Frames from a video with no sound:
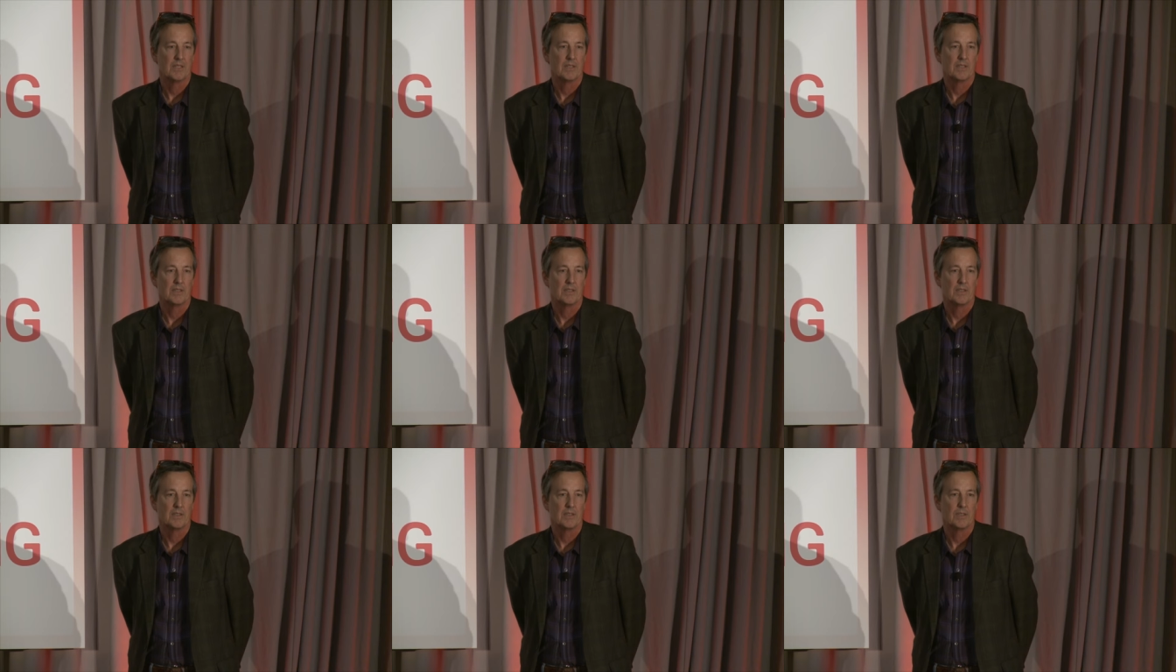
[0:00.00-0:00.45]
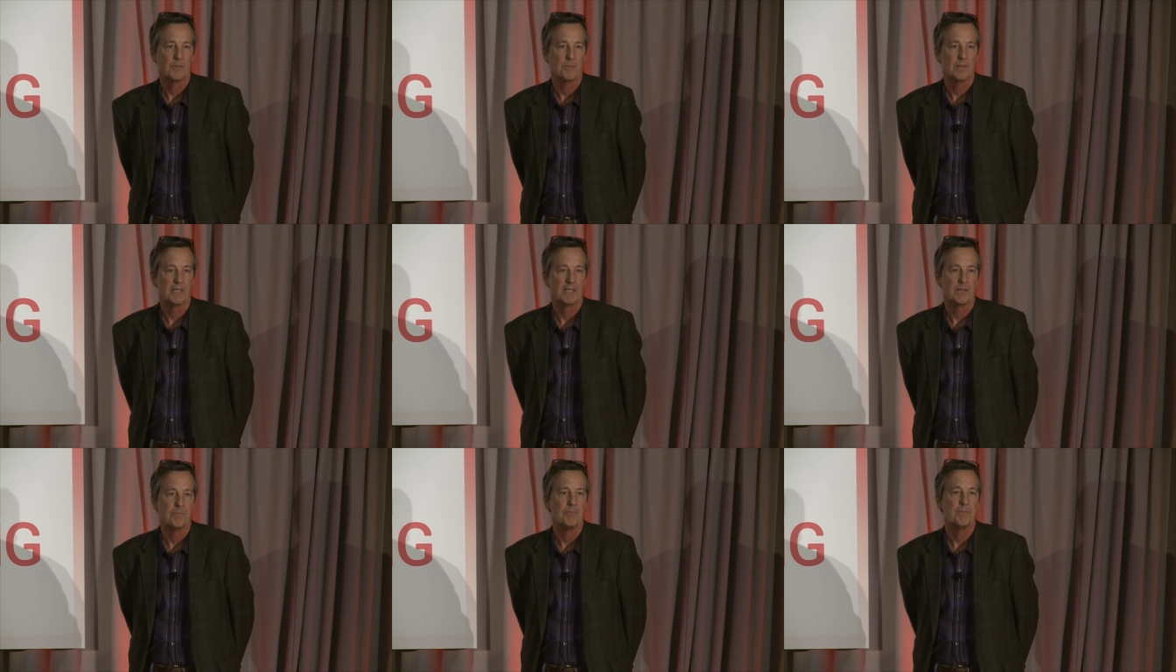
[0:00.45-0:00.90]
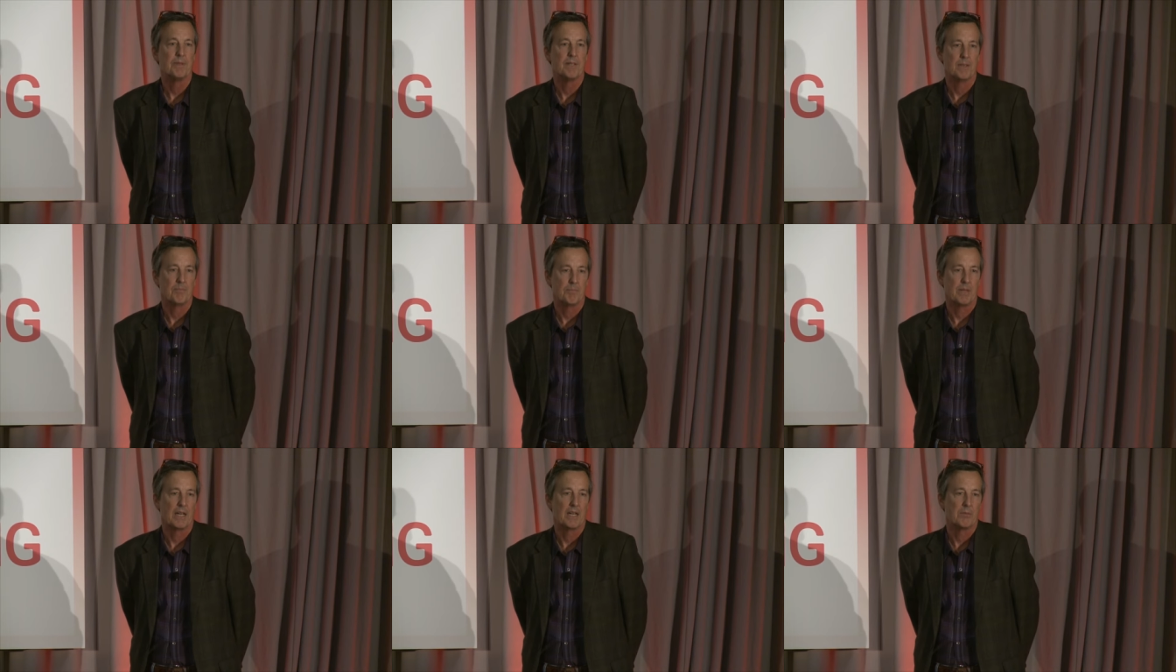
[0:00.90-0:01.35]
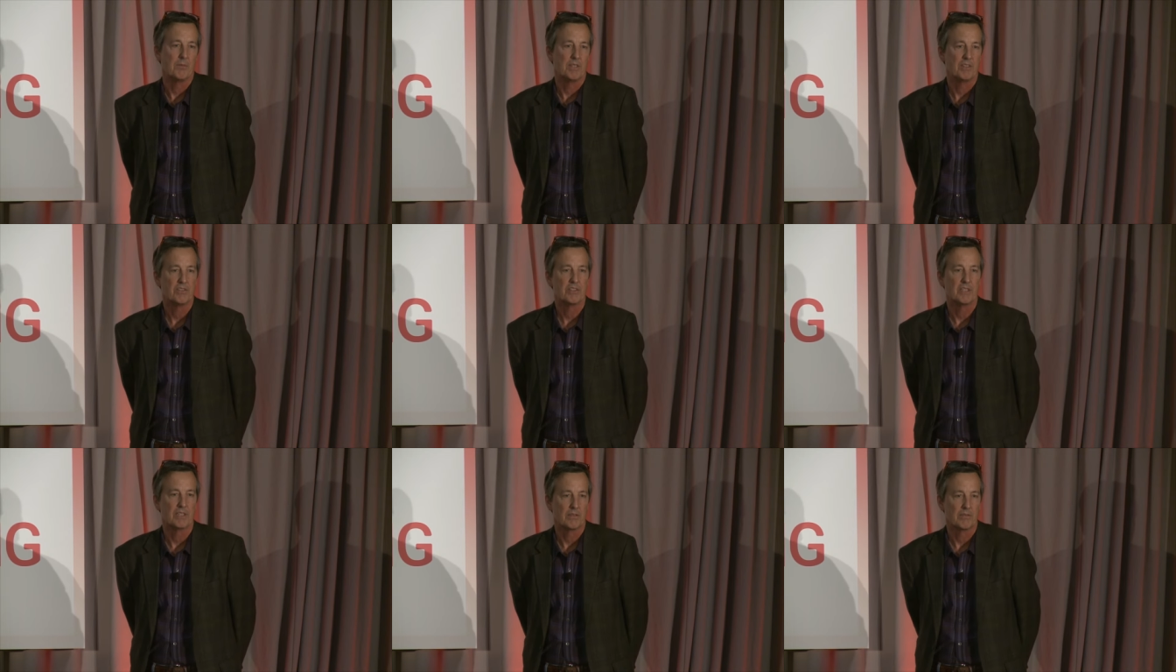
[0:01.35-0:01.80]
uh, the big
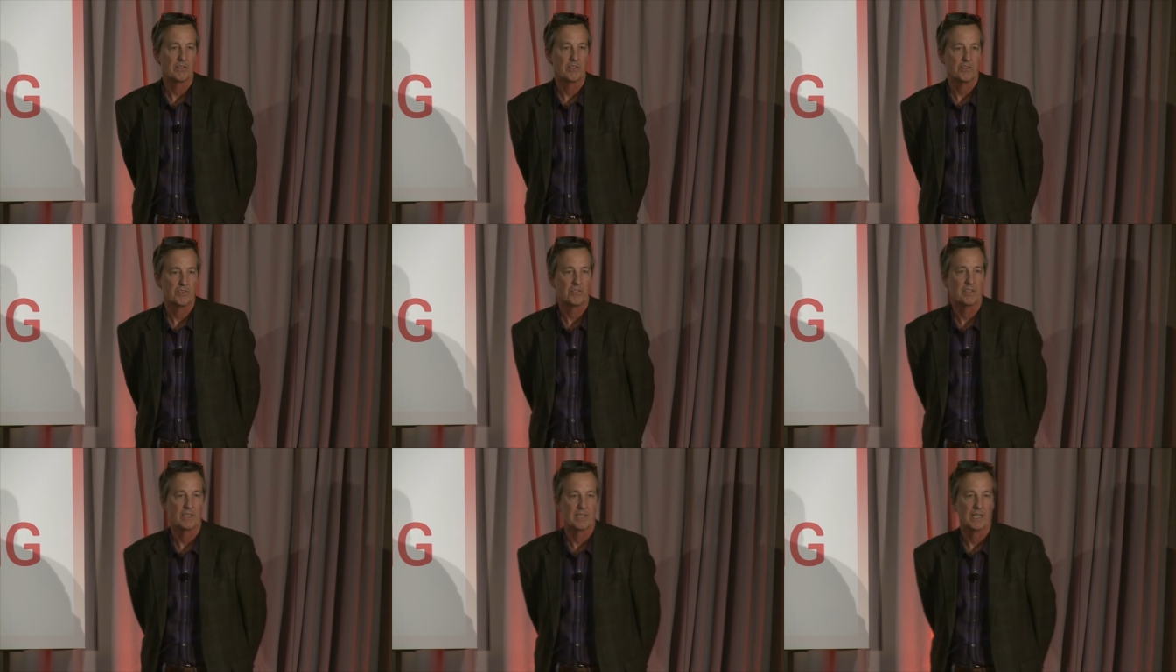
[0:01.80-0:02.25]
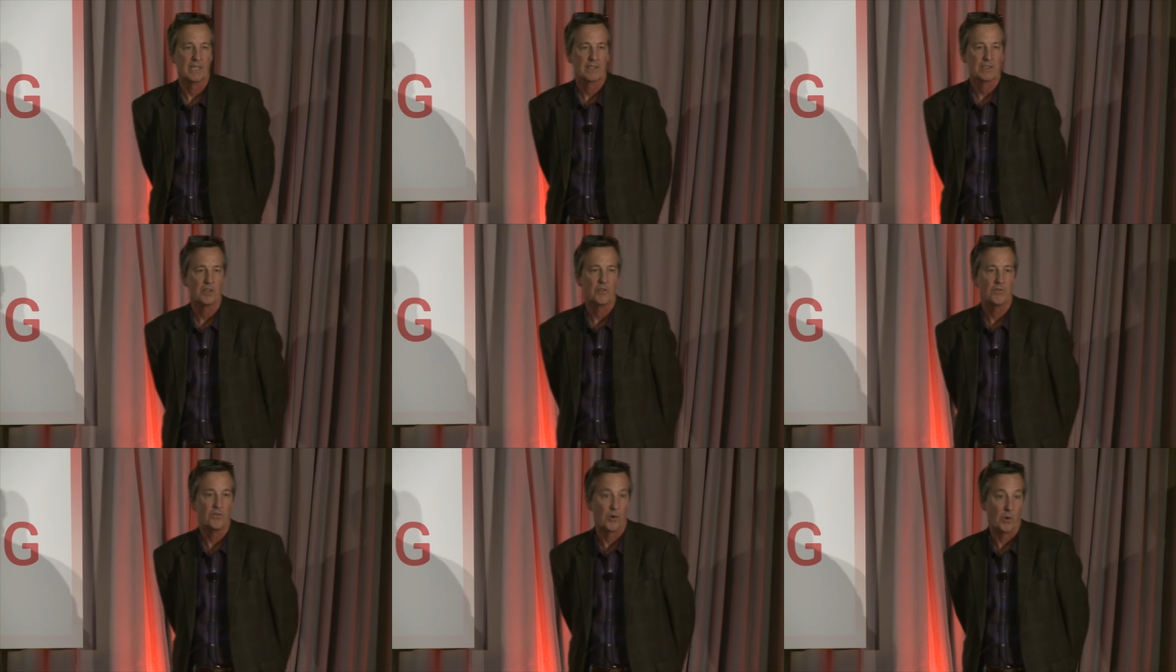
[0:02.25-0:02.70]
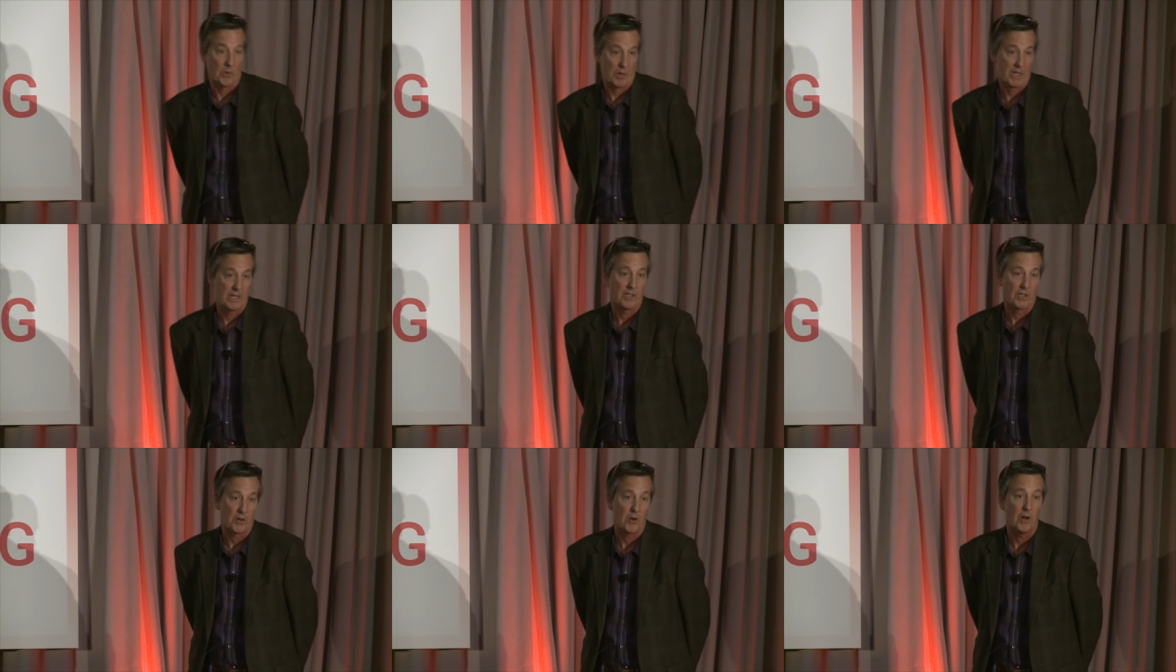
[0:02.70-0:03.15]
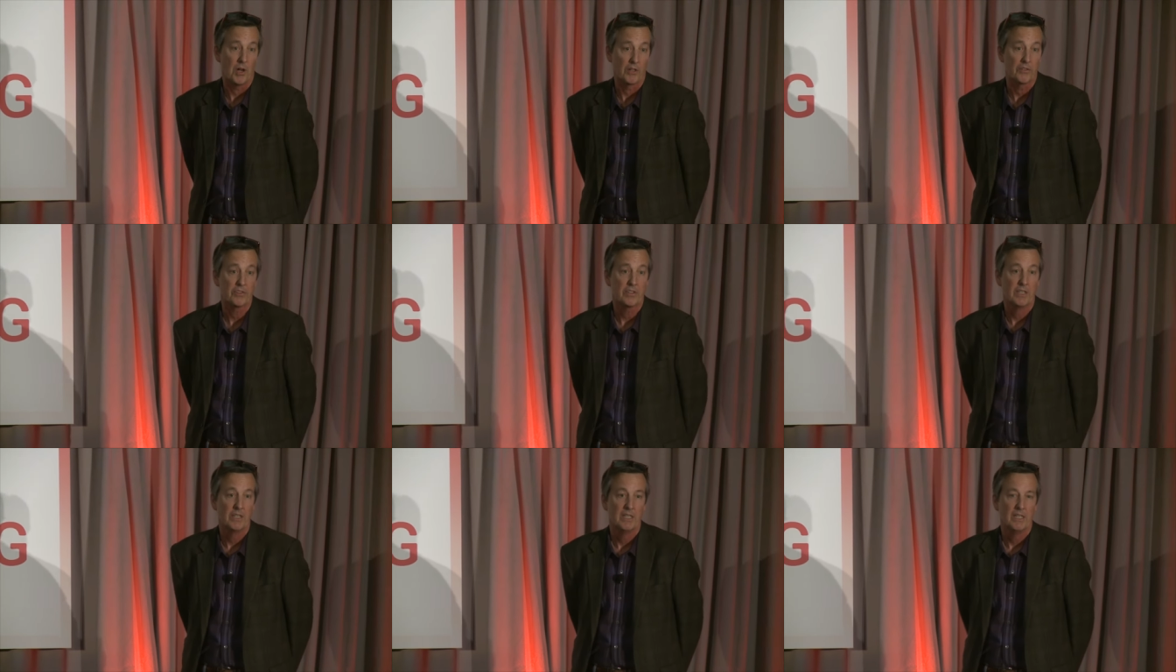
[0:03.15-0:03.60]
impediments to, to seeing that go forward and the cost.